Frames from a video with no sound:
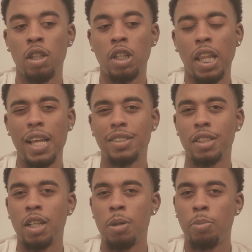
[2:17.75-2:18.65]

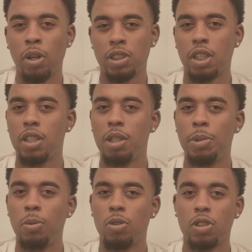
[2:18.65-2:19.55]
classic good parts of the hood
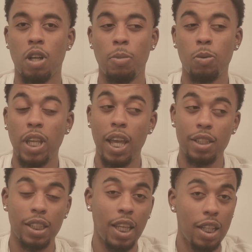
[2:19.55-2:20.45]
people don't talk about. We had
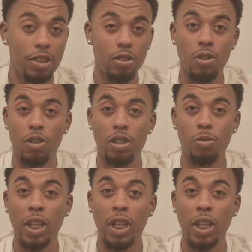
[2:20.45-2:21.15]
the candy stores.